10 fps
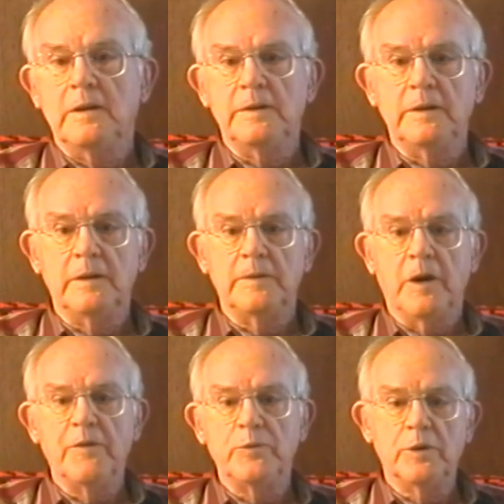And uh,
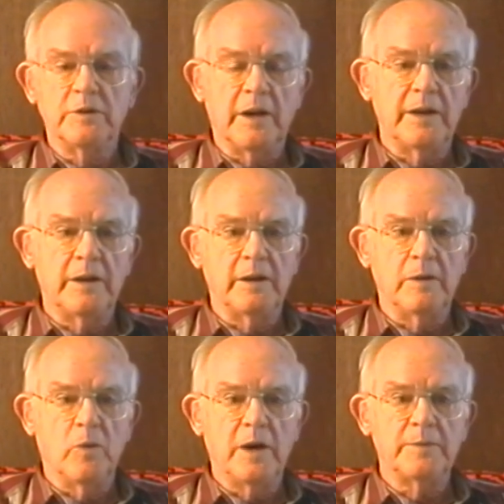often wondered
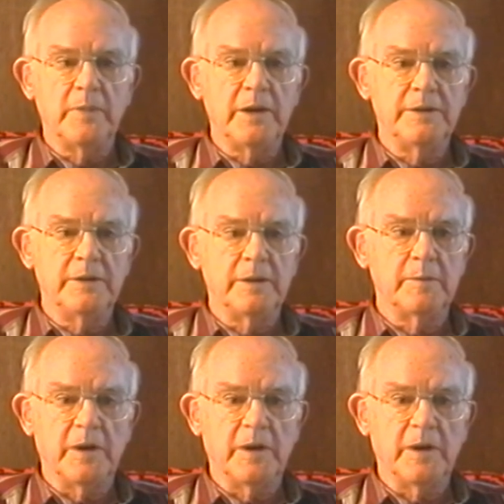I what made